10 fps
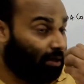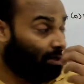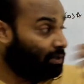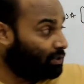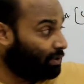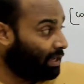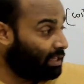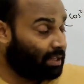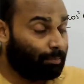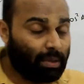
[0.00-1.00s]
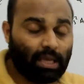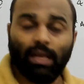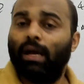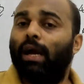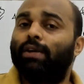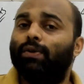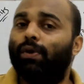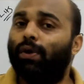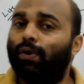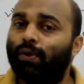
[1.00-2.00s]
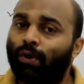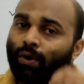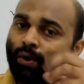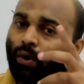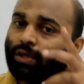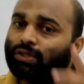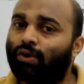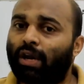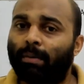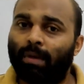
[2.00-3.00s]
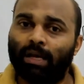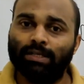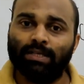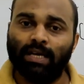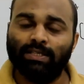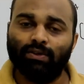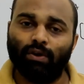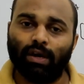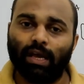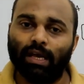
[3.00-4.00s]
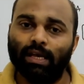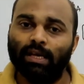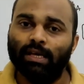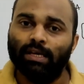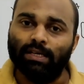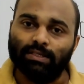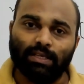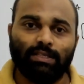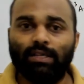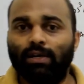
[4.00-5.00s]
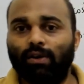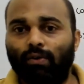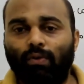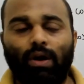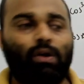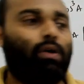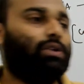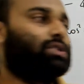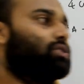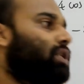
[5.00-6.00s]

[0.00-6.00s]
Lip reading: Today in the beginning I told you cos square A minus sine square A is the result of what? Cos 2A.